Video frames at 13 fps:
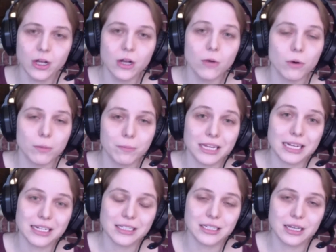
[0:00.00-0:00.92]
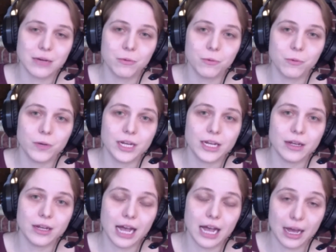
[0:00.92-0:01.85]
were plays that we
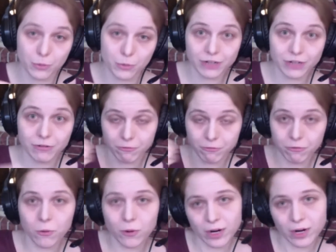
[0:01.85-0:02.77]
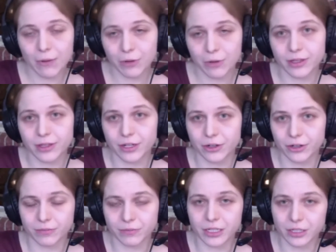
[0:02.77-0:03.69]
had written for our theater
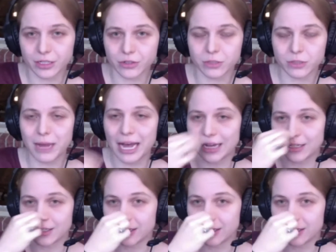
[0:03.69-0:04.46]
in years past,